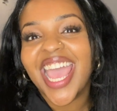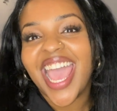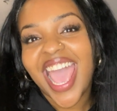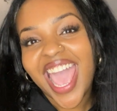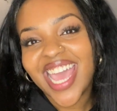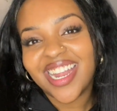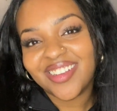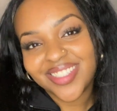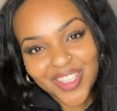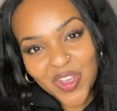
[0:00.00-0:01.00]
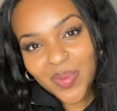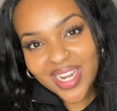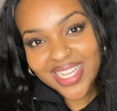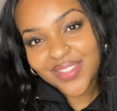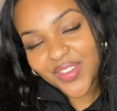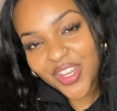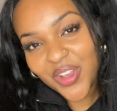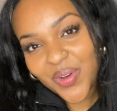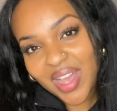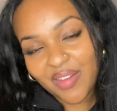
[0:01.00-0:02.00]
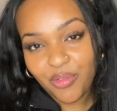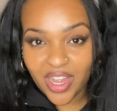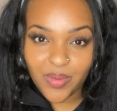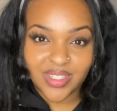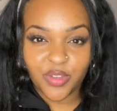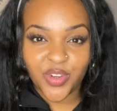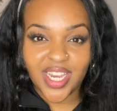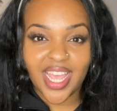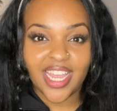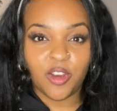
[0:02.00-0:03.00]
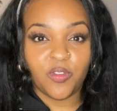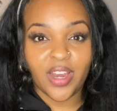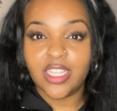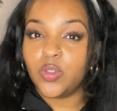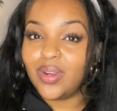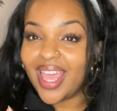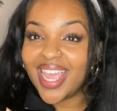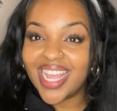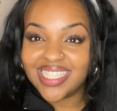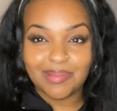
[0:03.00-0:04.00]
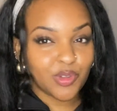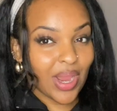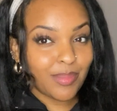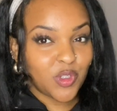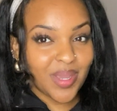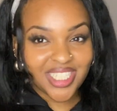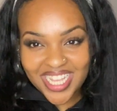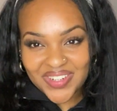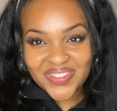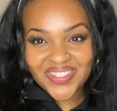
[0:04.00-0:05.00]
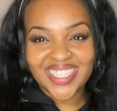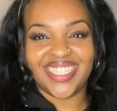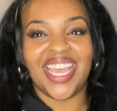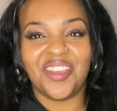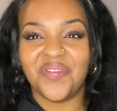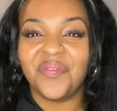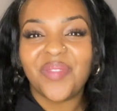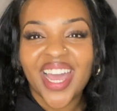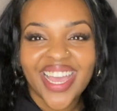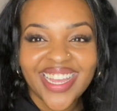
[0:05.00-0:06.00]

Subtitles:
and I'll see you in my next video. Have a great rest of your day. Don't forget to like and subscribe to my channel. Okay, bye.